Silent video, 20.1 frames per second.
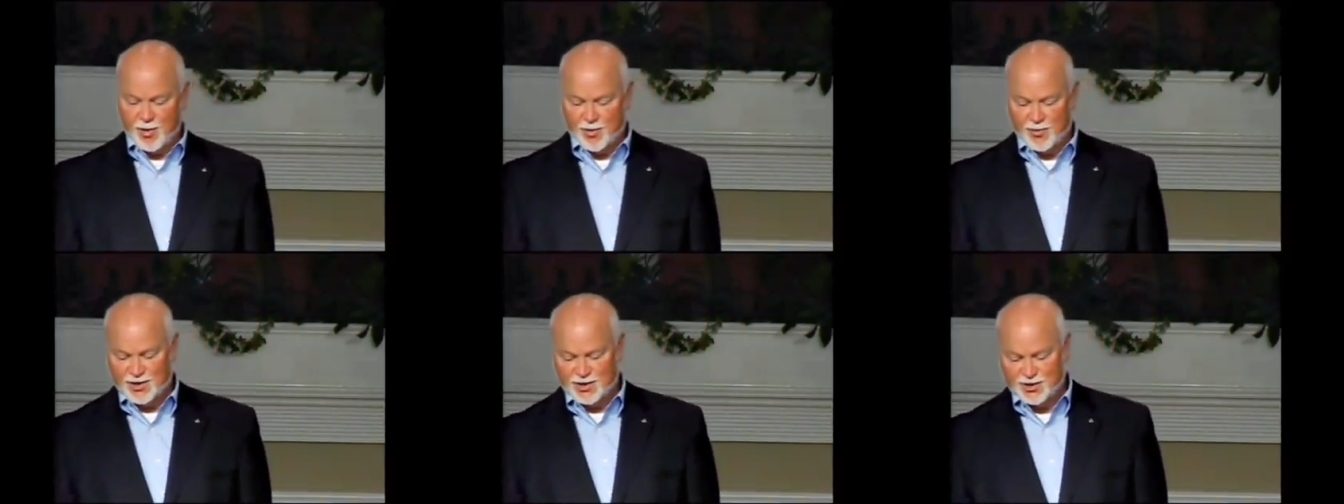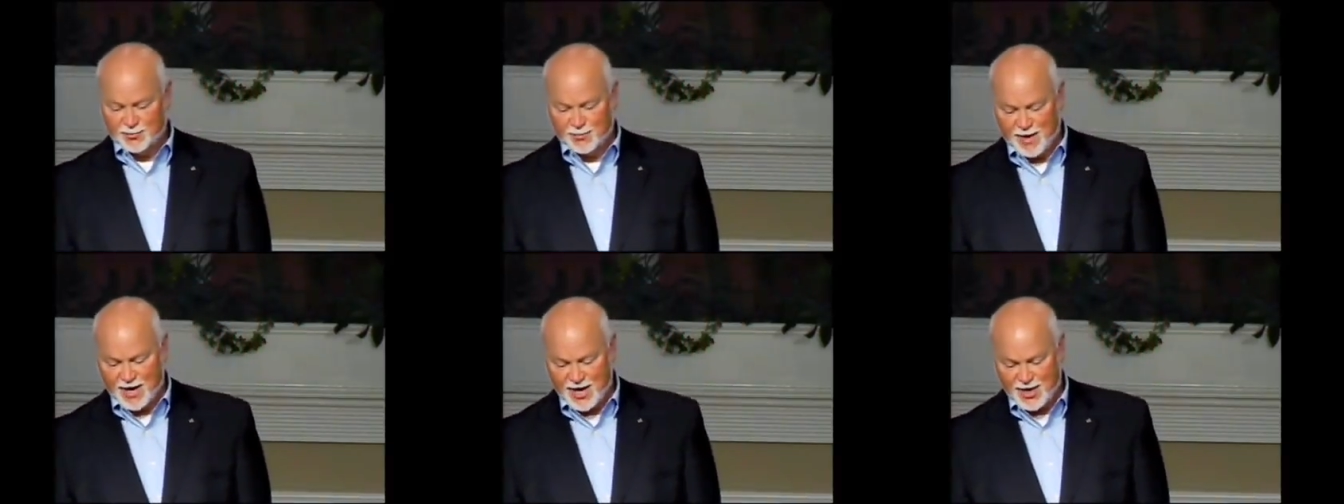
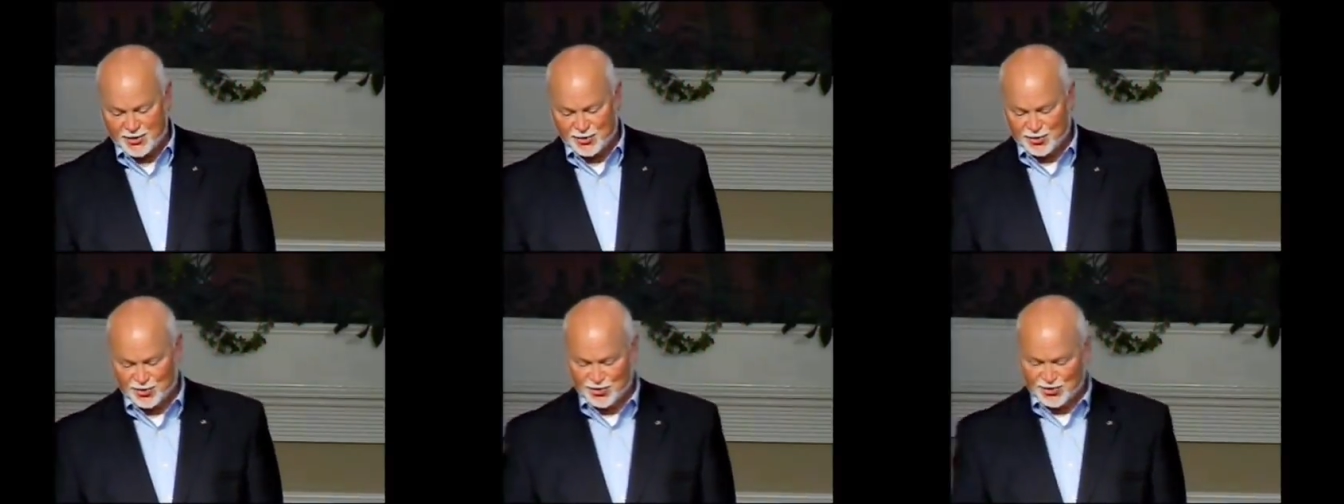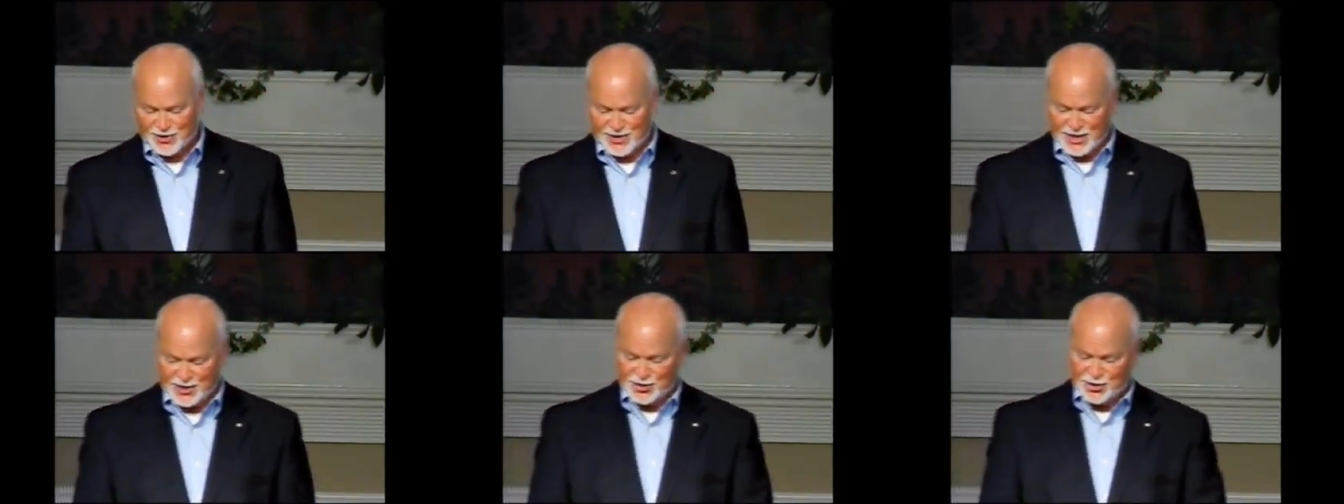response
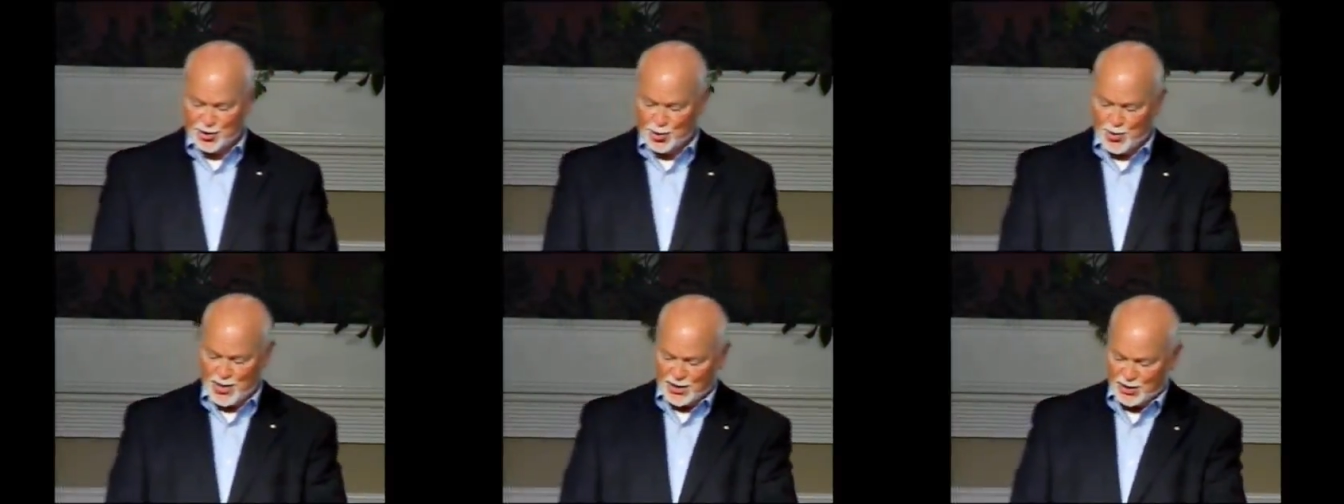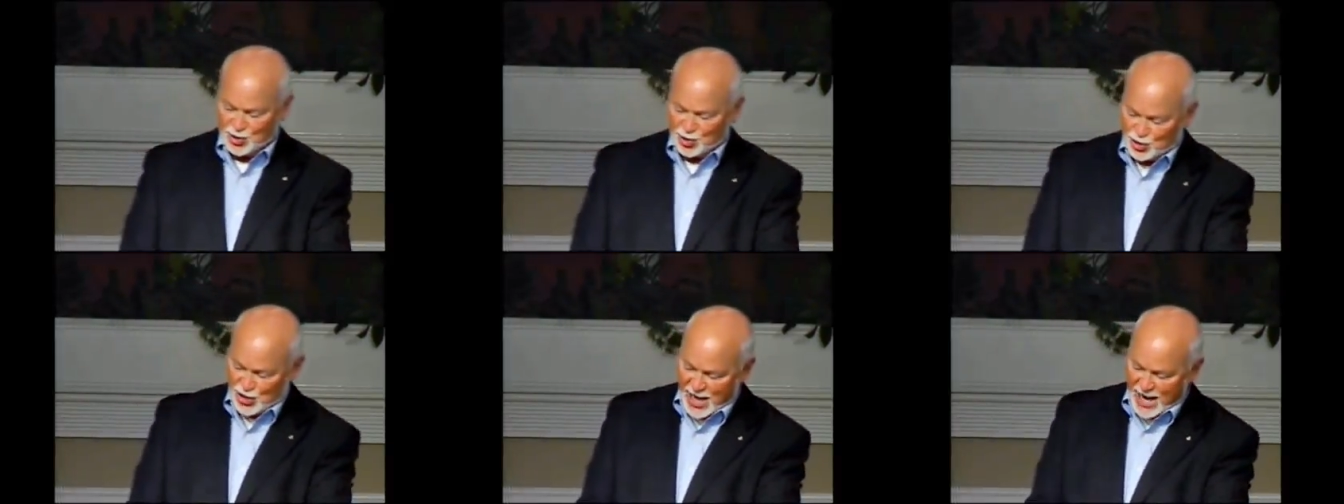is to
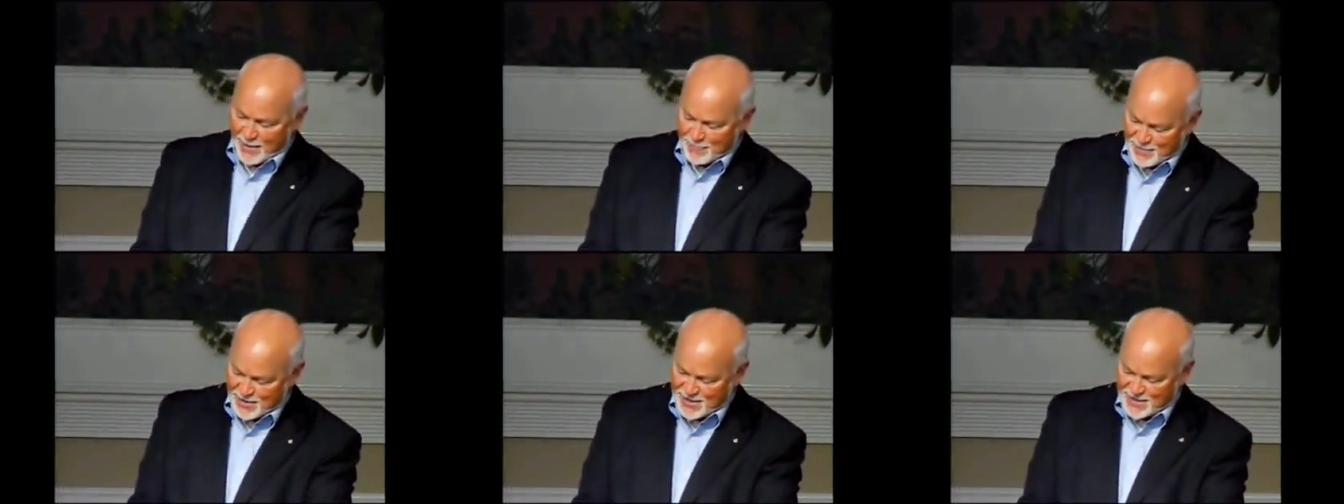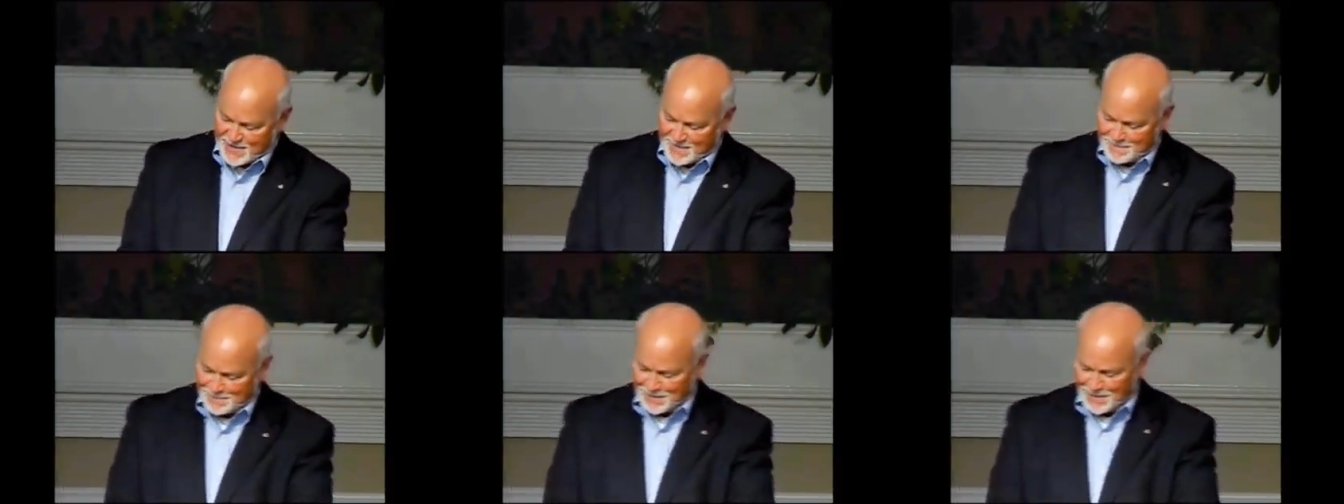examine